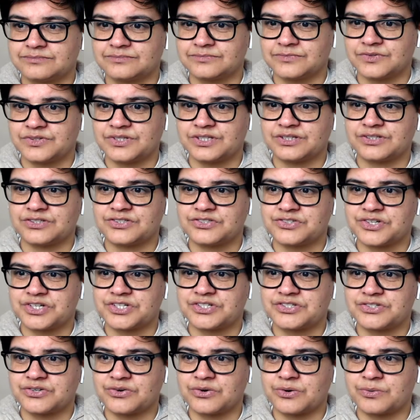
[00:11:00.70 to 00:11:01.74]
think the
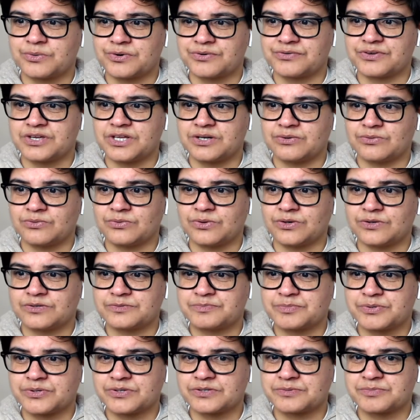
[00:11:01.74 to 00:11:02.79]
strange dog would have eaten all those
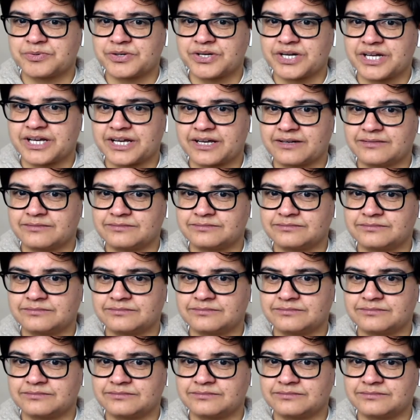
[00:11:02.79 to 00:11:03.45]
birds by now.